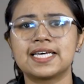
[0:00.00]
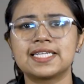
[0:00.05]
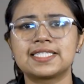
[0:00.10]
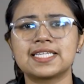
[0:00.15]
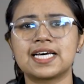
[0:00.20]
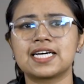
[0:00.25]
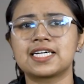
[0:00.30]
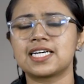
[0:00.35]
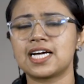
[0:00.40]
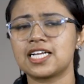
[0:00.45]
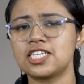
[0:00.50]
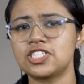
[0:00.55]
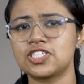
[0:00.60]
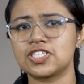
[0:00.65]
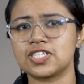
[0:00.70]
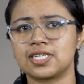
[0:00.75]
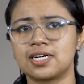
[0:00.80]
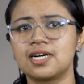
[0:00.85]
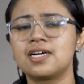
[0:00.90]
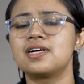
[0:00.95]
It's a
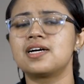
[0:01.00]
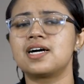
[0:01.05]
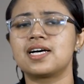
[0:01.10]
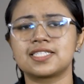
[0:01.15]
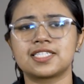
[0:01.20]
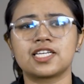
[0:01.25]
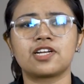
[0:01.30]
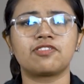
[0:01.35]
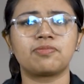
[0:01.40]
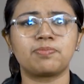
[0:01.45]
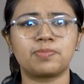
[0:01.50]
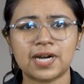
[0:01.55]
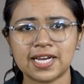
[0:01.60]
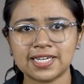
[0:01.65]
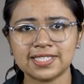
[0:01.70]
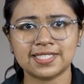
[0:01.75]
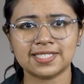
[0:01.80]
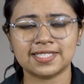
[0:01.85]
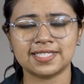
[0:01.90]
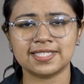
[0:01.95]
culture, a set of
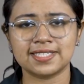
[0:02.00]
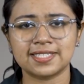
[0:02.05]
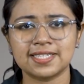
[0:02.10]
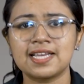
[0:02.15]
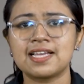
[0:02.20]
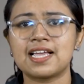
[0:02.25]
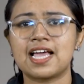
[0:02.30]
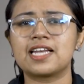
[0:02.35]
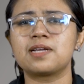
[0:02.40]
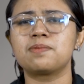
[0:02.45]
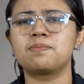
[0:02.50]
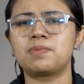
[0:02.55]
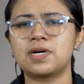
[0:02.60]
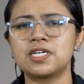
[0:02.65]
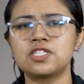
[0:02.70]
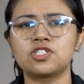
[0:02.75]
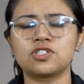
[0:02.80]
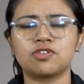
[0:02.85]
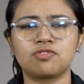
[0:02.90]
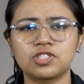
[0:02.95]
practices, and a
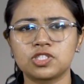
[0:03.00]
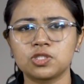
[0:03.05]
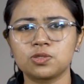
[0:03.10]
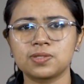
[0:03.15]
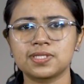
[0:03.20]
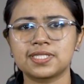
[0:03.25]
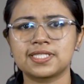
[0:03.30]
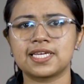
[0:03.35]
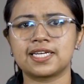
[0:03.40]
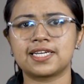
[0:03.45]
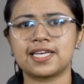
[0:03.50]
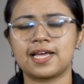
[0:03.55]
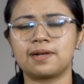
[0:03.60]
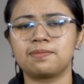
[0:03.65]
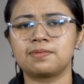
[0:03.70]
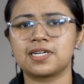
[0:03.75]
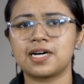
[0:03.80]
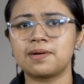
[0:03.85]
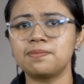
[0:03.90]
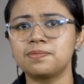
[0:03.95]
bunch of tools that
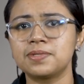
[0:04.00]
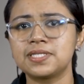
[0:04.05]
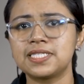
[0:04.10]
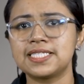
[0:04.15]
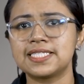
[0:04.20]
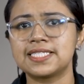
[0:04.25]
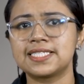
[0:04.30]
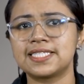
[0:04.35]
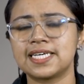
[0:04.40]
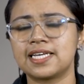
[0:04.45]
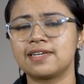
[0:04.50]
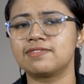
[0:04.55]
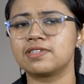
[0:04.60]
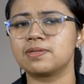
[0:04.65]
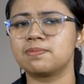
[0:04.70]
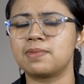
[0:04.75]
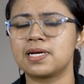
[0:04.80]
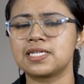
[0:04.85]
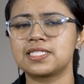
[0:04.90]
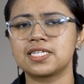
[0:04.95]
help companies
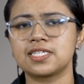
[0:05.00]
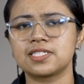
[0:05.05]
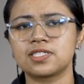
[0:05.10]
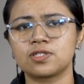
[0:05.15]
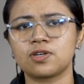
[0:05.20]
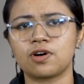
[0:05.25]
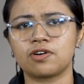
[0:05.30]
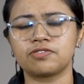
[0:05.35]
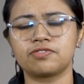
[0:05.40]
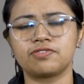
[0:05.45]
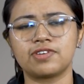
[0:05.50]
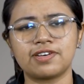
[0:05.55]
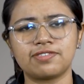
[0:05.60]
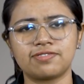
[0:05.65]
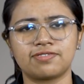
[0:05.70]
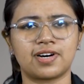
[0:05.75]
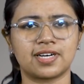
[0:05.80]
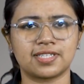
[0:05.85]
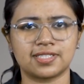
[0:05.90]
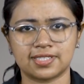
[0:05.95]
deliver better software
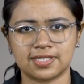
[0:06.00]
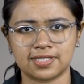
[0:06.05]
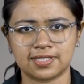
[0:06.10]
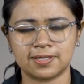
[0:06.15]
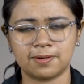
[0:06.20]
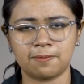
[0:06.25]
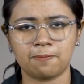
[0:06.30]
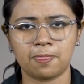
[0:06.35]
faster.